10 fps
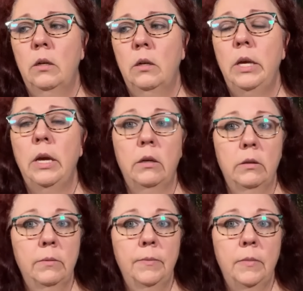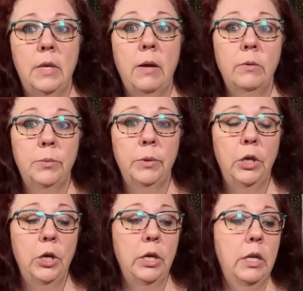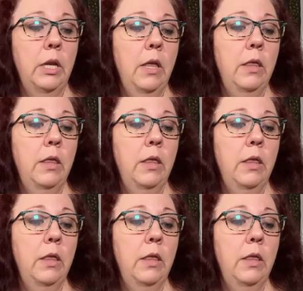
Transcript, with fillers: yeah, that was really good.